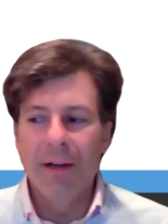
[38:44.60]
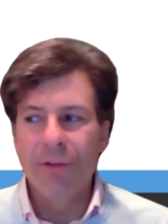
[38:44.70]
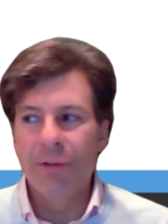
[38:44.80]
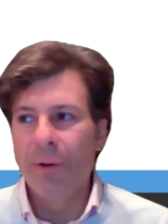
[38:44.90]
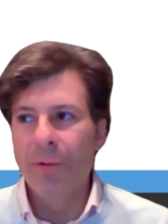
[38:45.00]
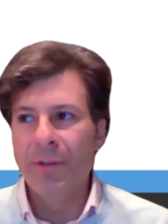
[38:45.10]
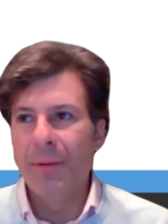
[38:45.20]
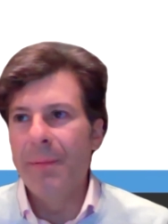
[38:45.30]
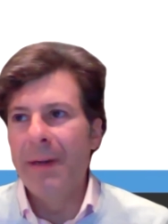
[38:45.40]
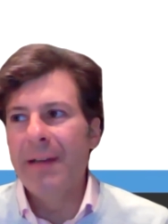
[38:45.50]
So some
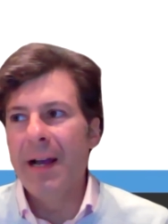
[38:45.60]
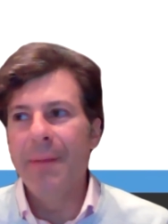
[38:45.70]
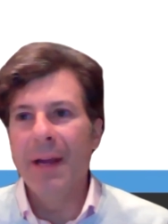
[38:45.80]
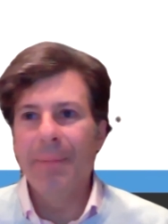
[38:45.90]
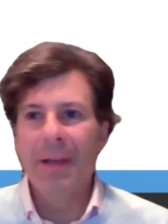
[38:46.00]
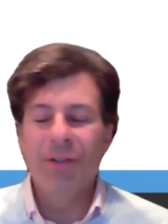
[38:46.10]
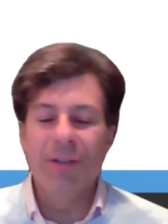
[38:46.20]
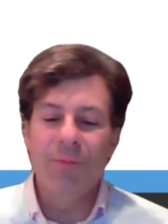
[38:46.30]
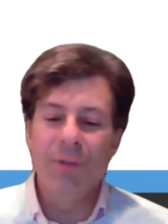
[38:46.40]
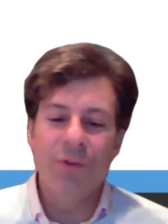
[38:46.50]
of my diabetic
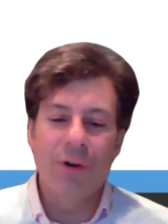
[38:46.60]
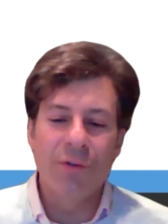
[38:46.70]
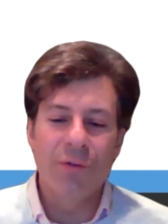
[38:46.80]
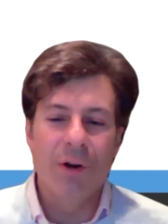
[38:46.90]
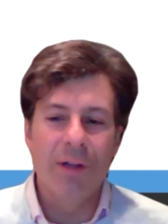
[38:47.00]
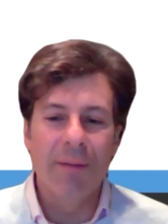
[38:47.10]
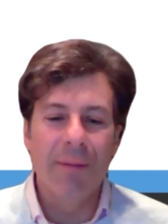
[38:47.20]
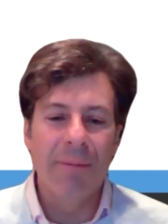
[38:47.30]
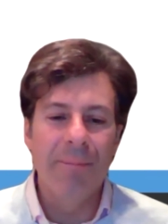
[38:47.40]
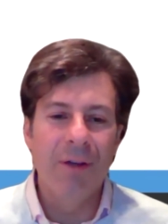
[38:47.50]
patients, we talk strongly
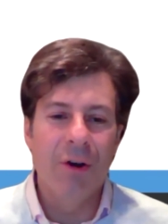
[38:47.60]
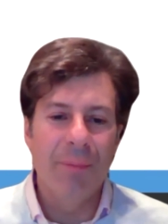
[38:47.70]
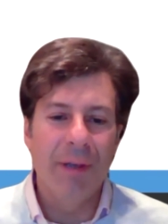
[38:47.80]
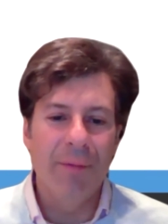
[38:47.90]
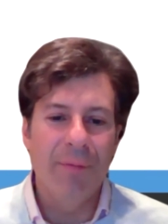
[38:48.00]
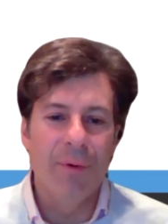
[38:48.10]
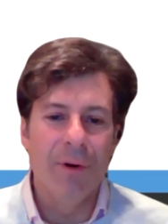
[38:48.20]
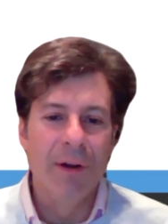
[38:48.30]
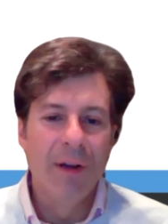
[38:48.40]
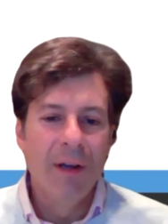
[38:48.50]
about PRP
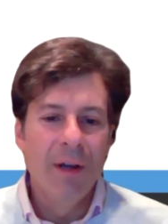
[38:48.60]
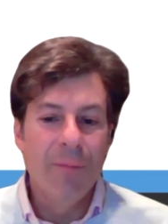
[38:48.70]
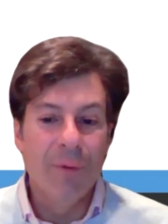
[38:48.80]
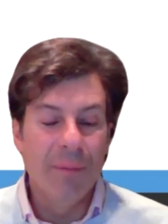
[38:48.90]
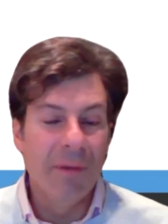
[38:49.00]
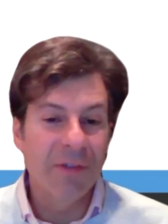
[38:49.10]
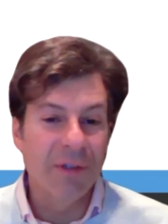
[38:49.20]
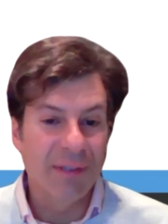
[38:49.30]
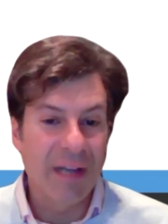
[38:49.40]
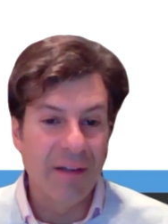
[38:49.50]
for the
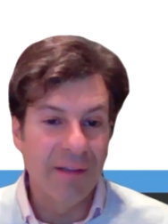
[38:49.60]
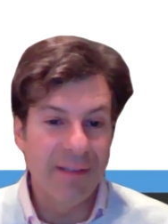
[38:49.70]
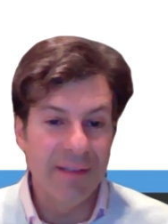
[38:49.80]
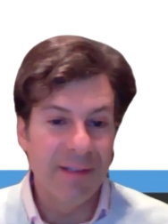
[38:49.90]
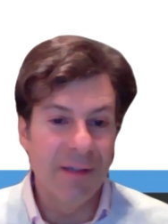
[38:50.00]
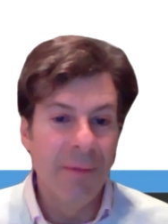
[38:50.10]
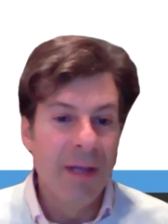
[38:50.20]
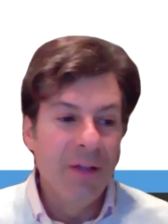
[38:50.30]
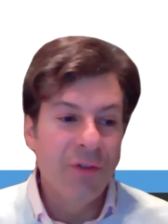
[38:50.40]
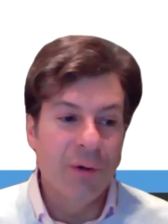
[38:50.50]
musculoskeletal system.
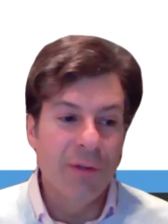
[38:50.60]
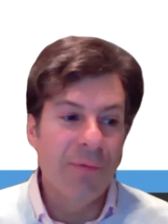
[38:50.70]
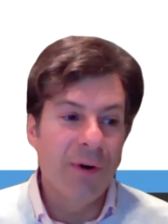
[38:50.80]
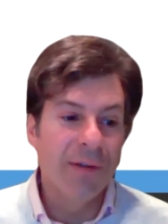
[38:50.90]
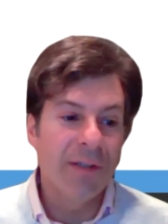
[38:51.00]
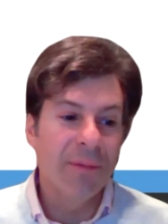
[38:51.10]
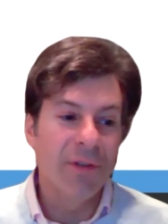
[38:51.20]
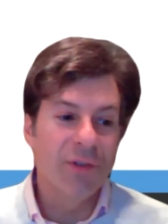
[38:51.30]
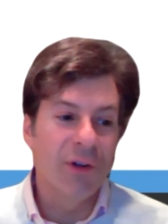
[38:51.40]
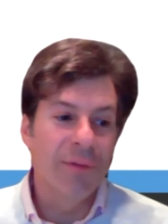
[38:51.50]
So as far as I'm
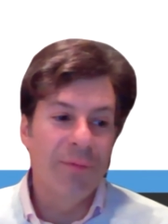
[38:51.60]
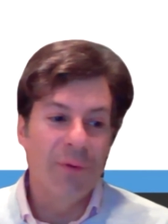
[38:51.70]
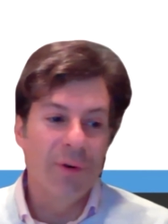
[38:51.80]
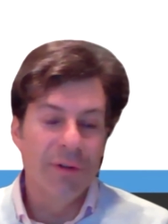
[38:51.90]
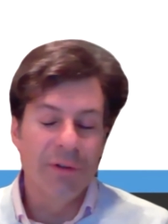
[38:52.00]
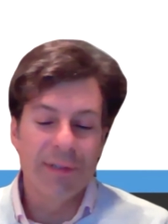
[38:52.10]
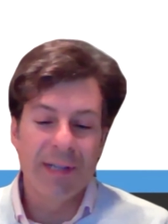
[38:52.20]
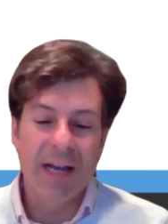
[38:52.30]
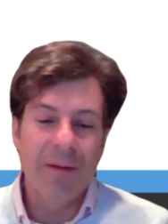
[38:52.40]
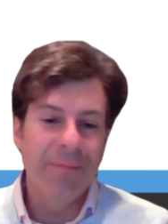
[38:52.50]
concerned, for your
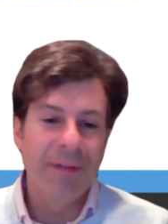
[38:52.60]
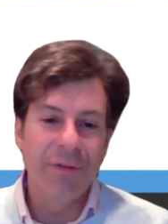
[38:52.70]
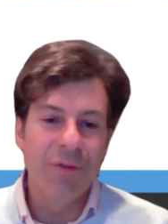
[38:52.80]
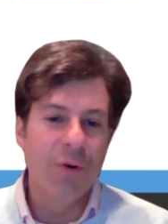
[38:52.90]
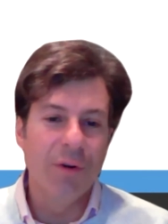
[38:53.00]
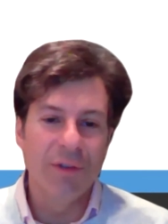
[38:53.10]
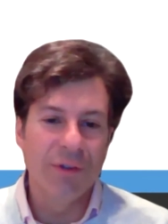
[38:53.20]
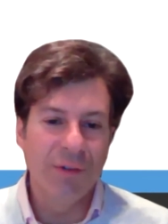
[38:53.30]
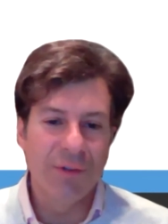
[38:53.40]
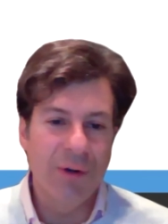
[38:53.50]
scalp, there's no
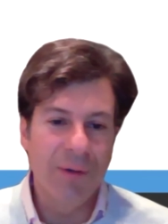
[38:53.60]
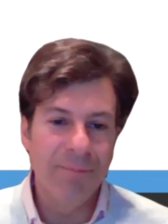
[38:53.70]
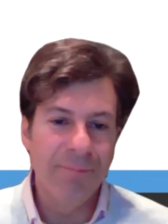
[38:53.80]
concerns at all.